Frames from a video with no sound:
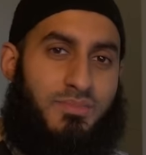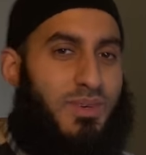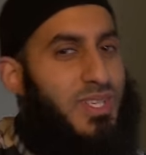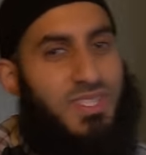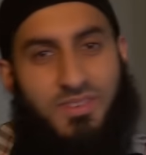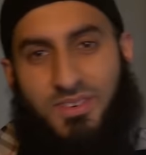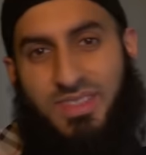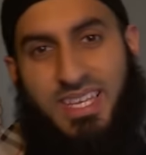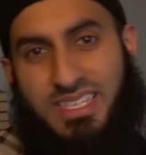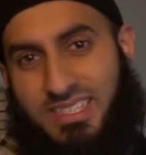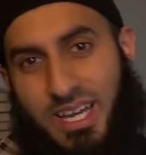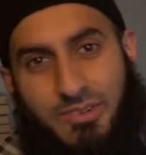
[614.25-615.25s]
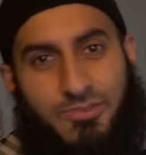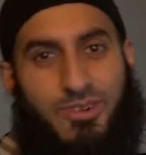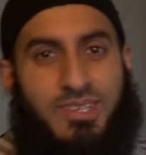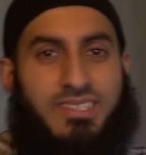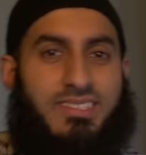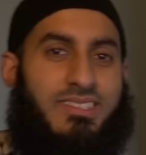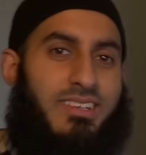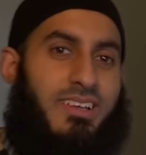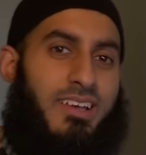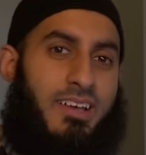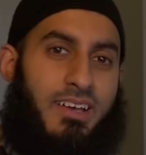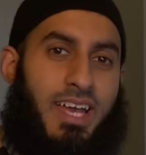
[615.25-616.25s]
Because of everything he's done for us.
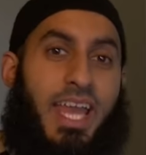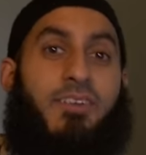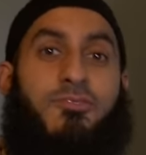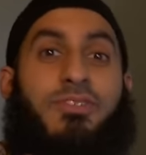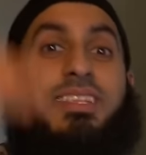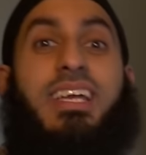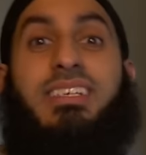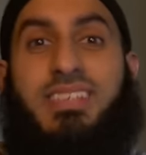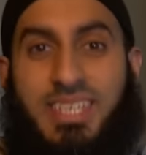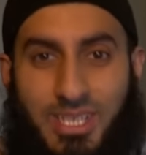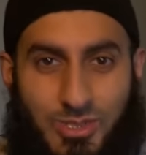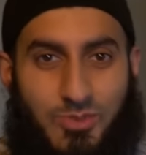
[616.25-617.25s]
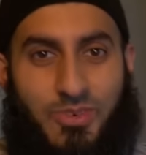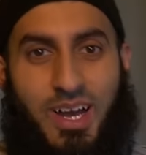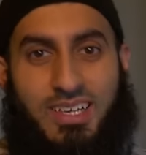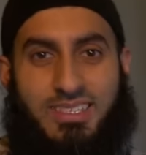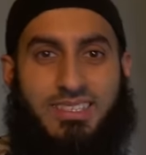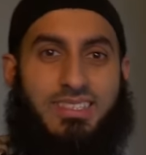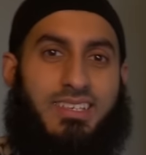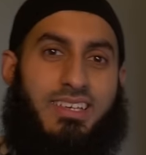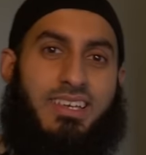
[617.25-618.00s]
And everything that he's going to do for us.